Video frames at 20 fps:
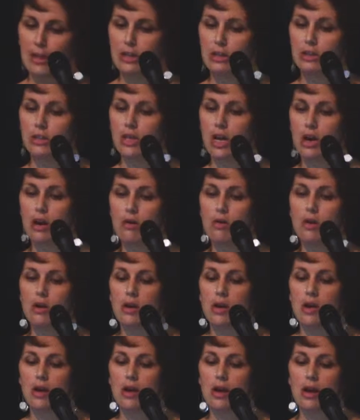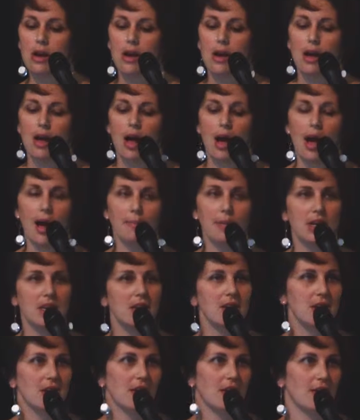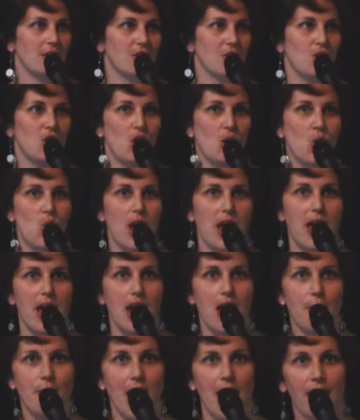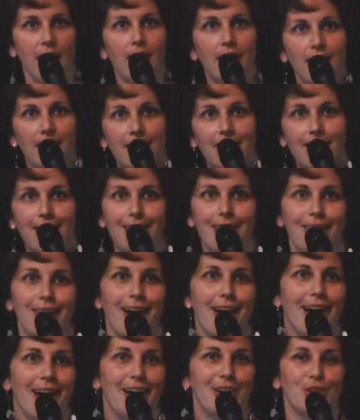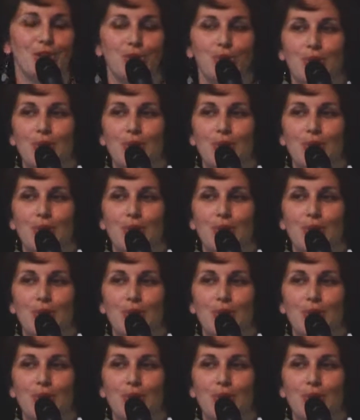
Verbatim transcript: So I'm going to go way back to